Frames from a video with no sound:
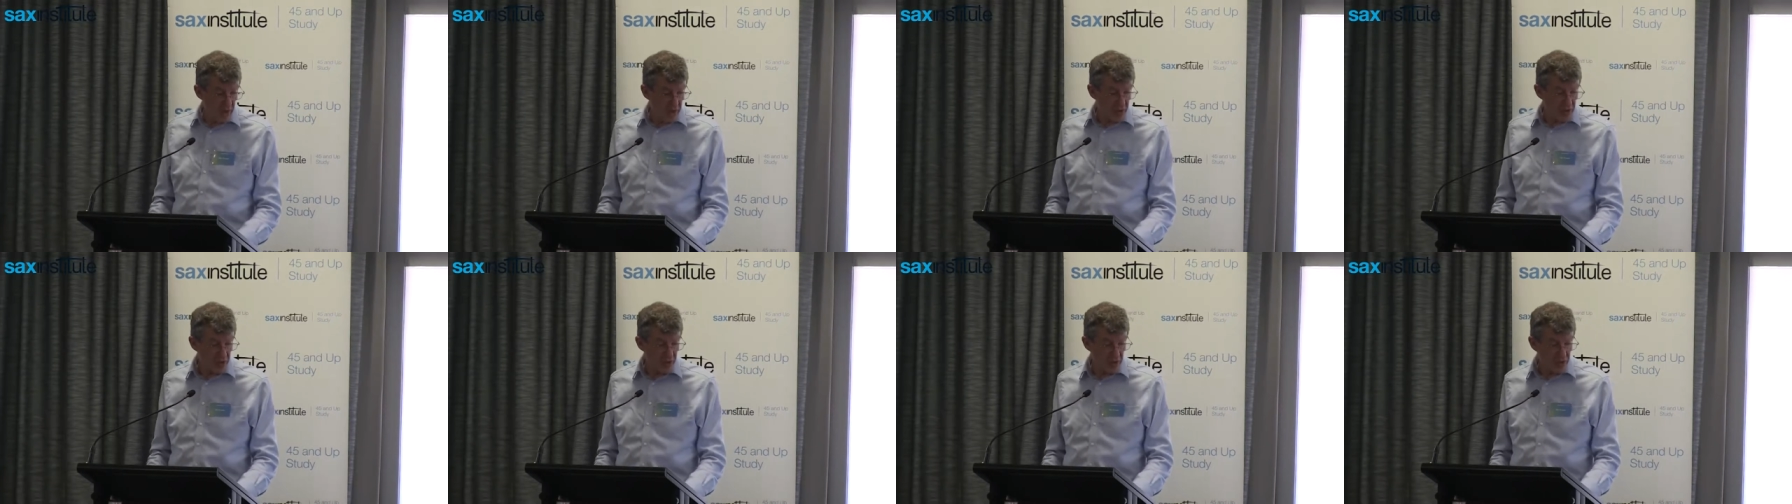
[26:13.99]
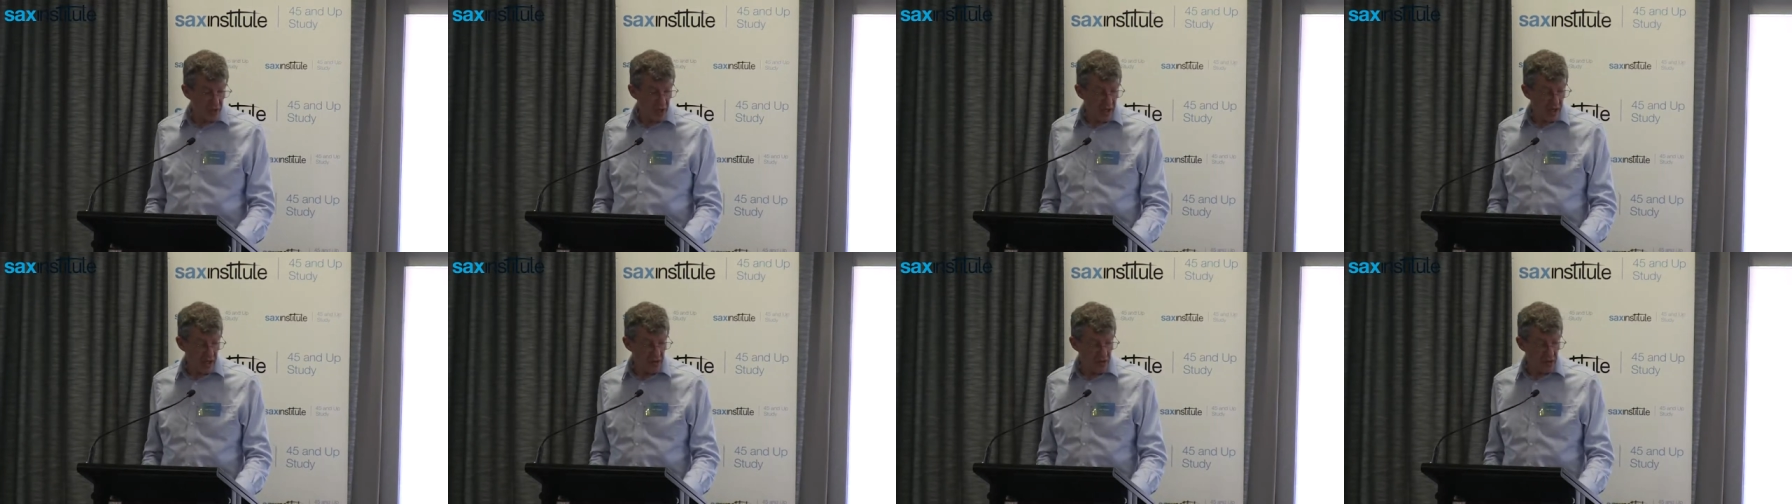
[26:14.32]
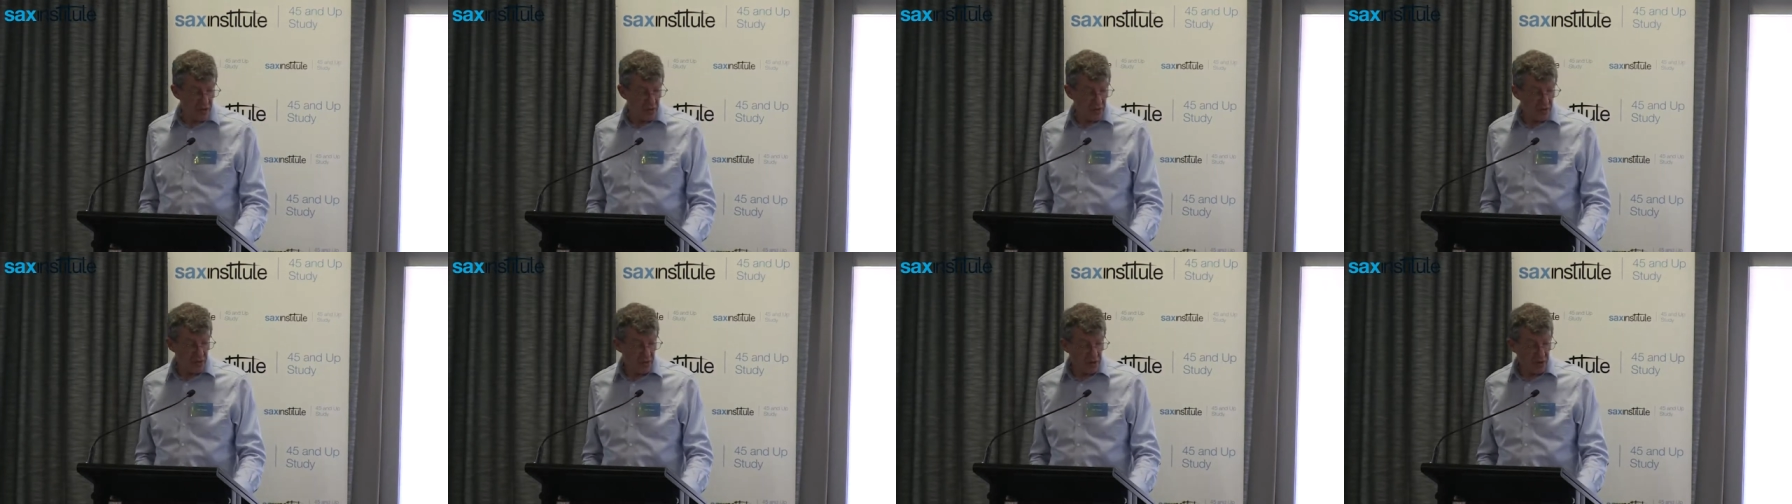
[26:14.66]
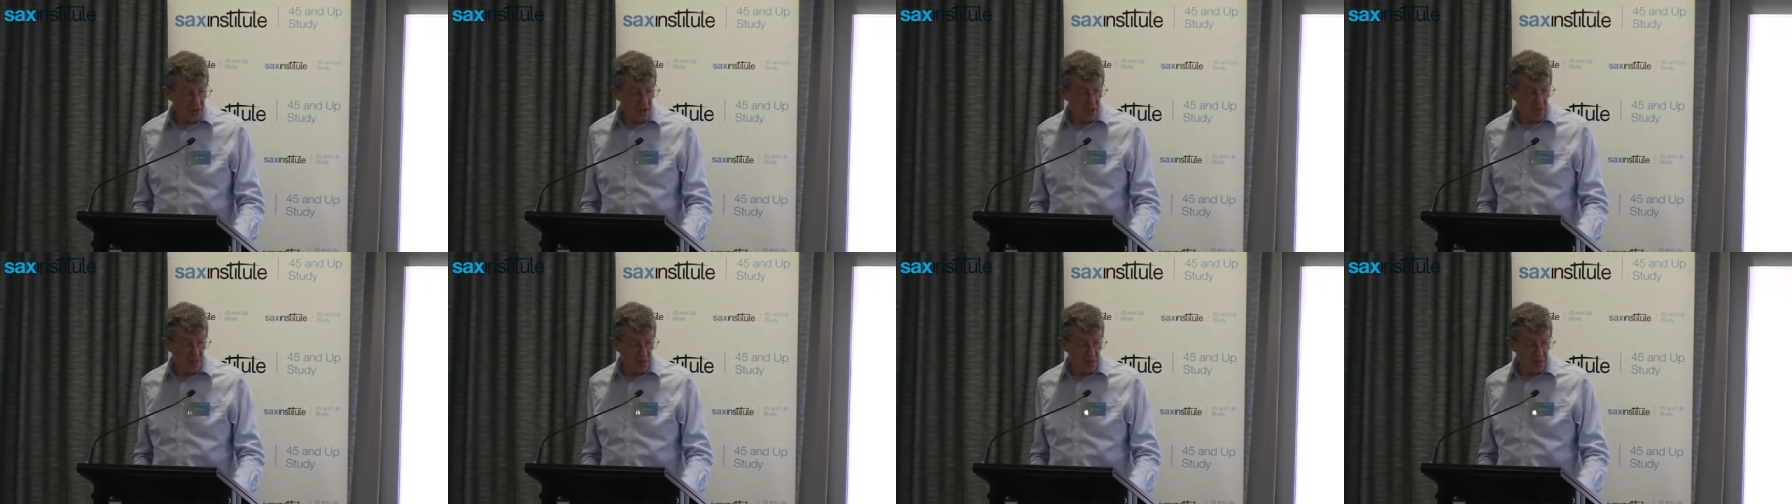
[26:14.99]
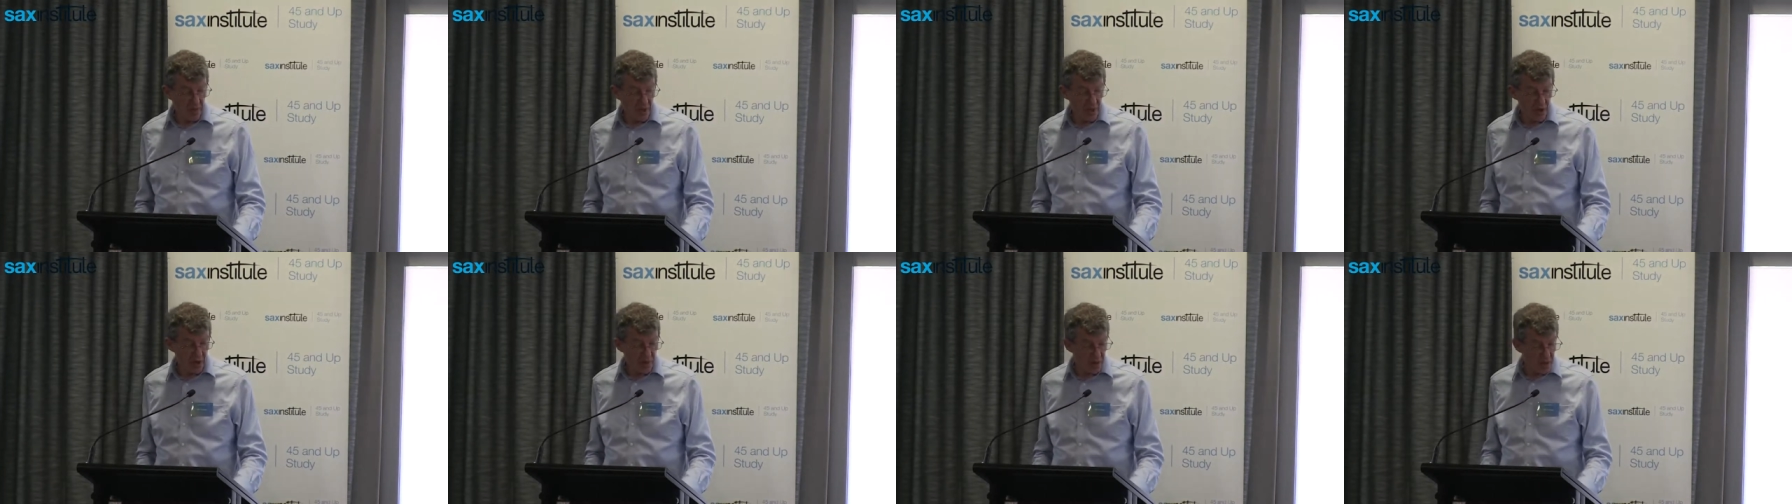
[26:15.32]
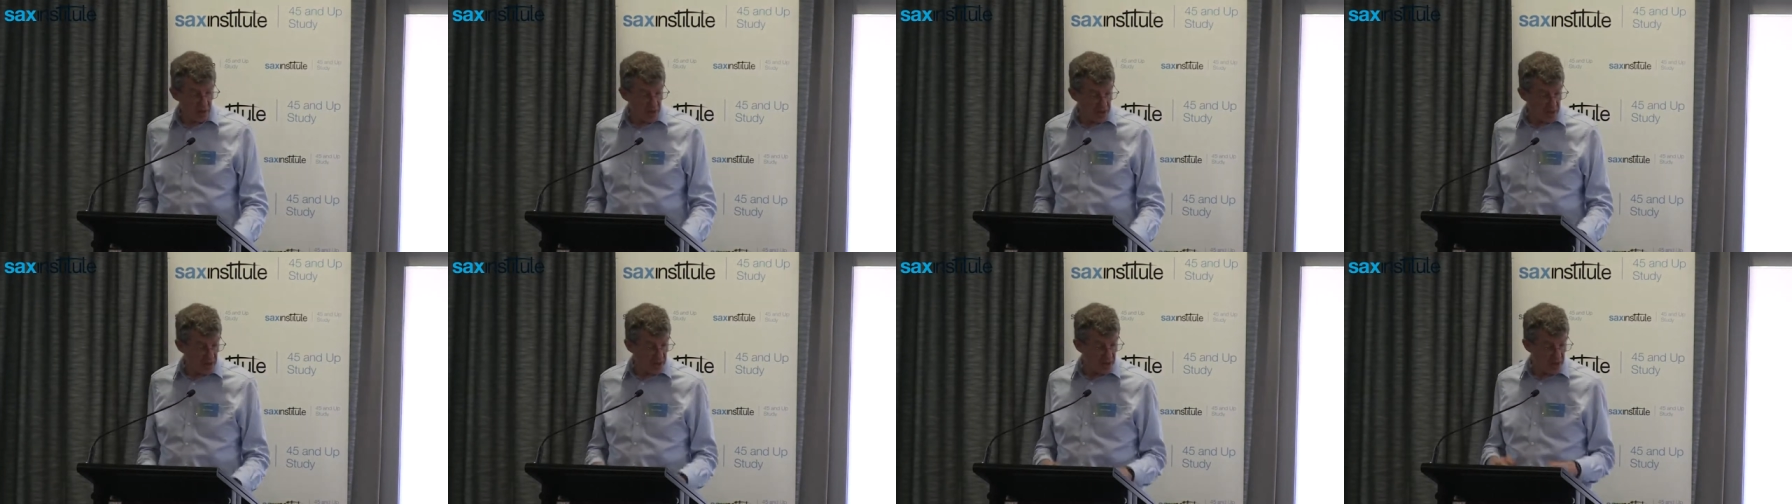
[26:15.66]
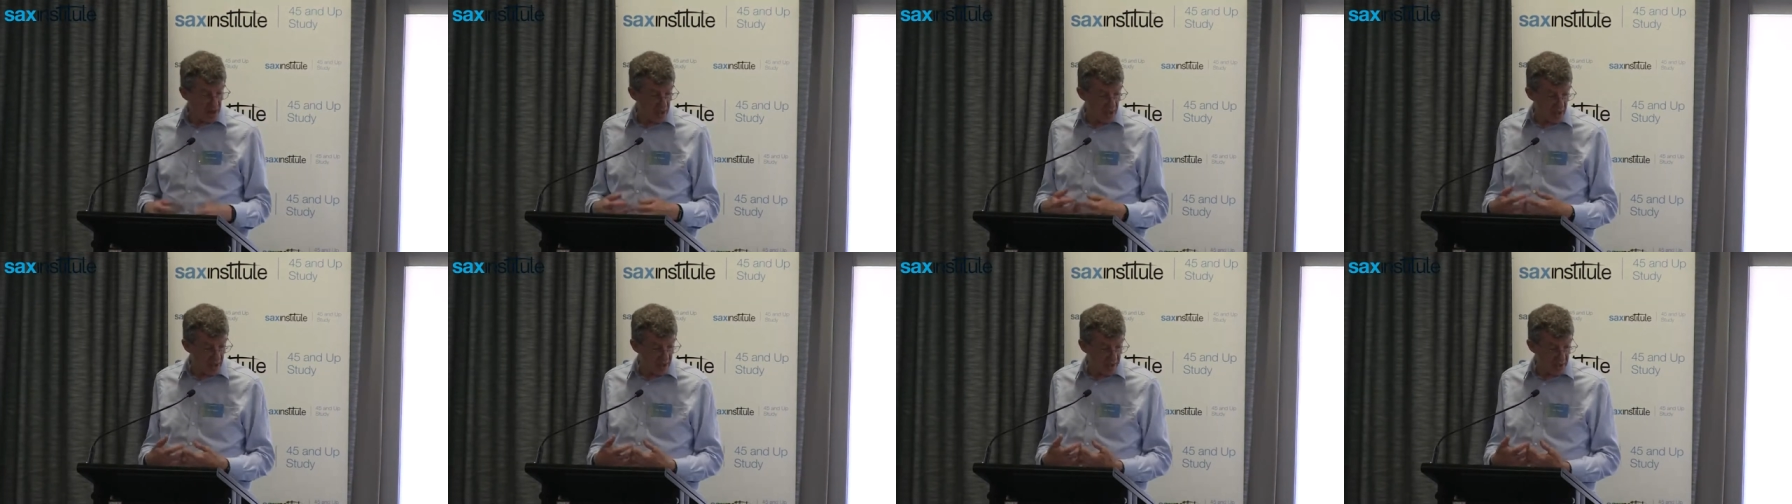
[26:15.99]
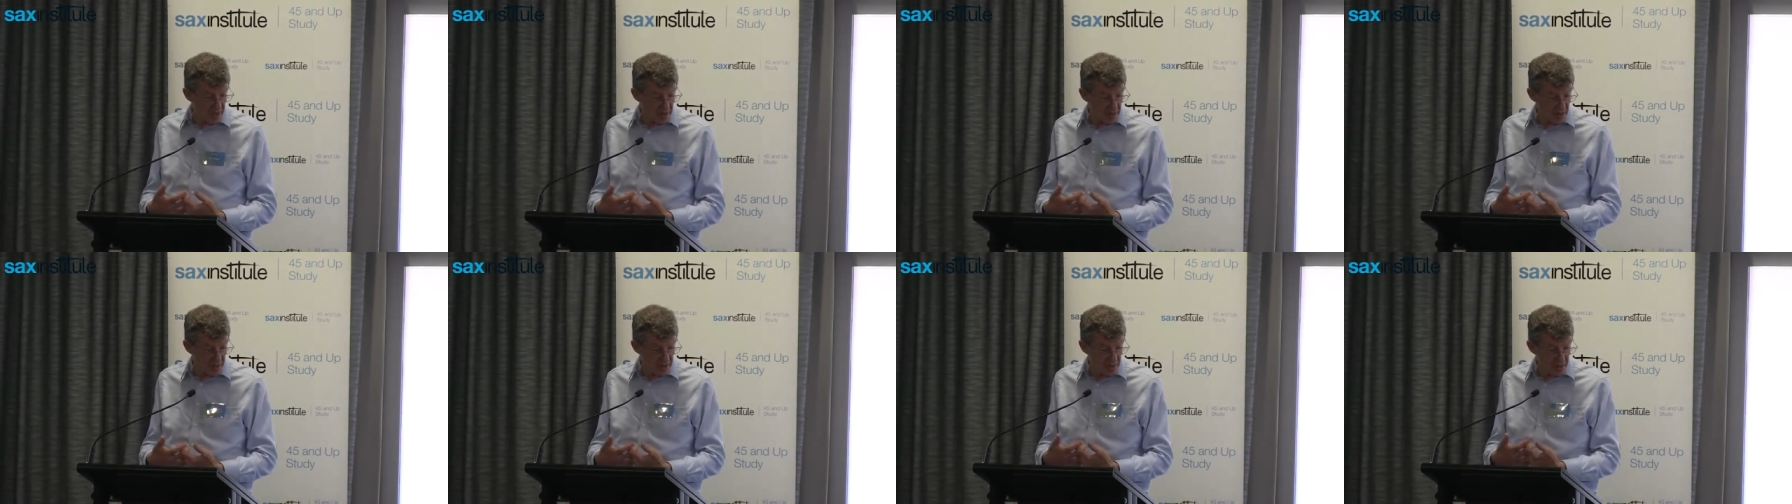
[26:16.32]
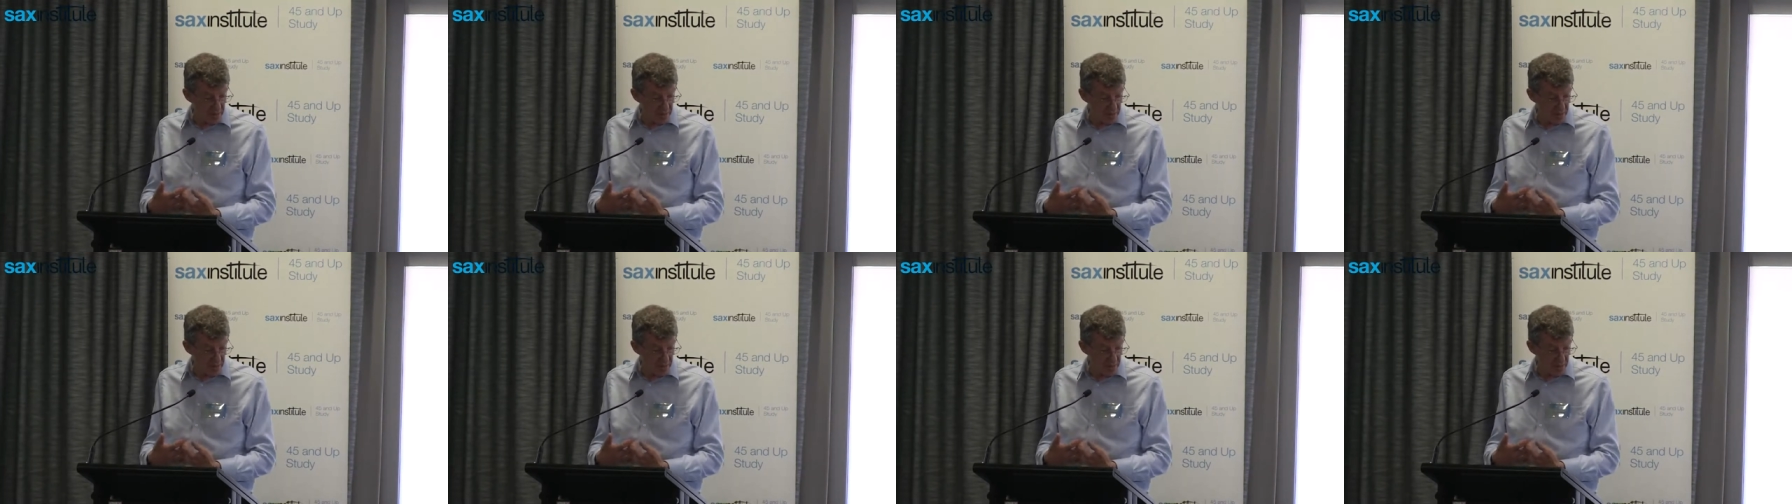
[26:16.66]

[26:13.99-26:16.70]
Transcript: National Science and Research Priorities, and